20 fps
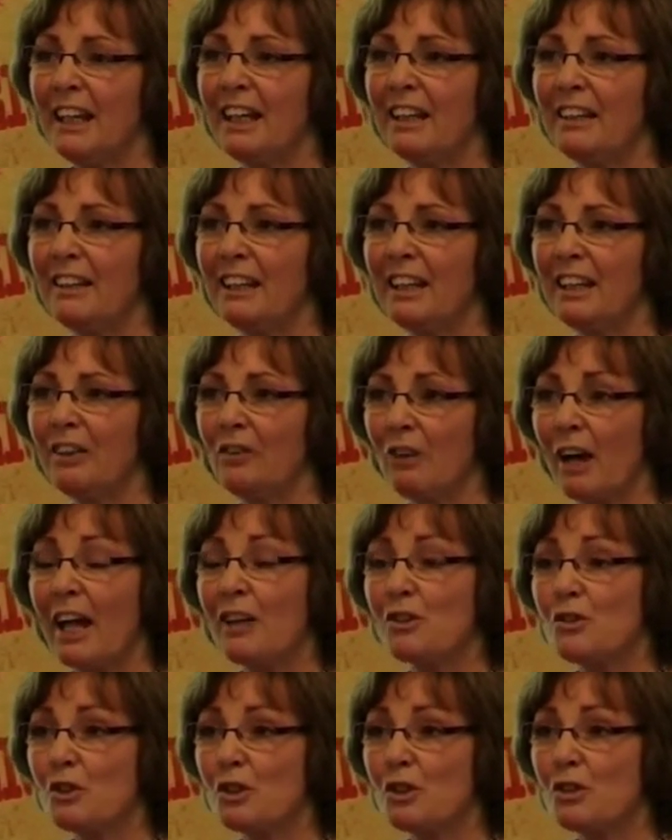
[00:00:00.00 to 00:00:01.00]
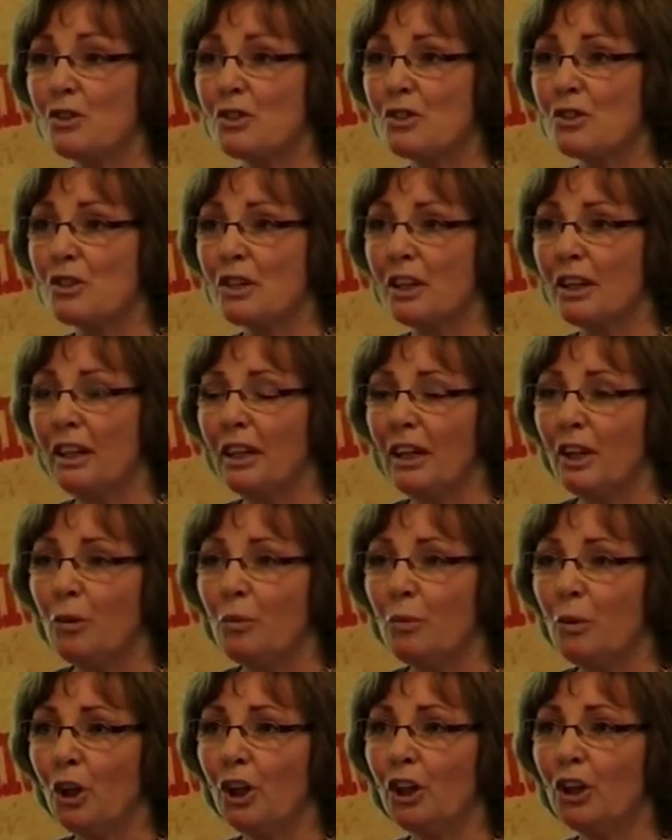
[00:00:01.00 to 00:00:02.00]
and the grassroots
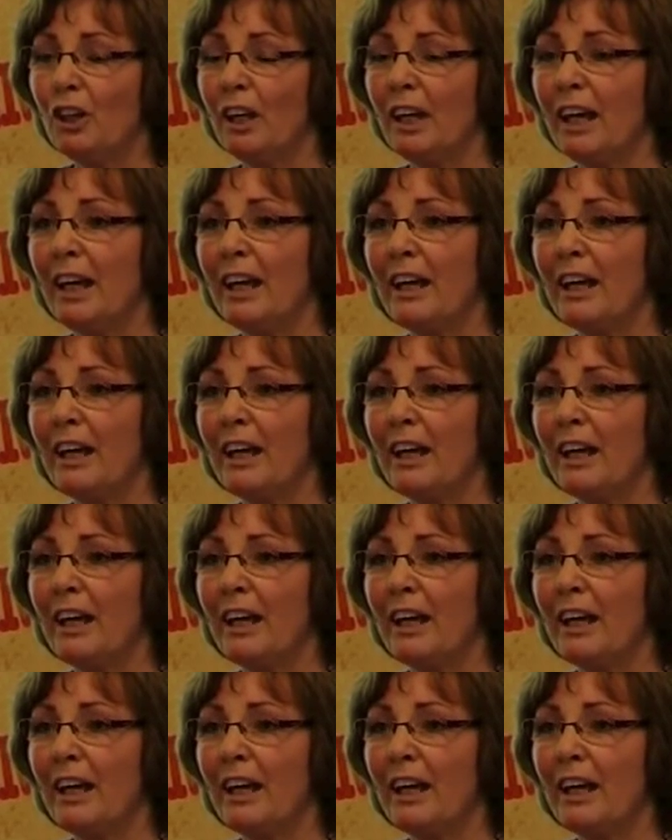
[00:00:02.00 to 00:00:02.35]
work,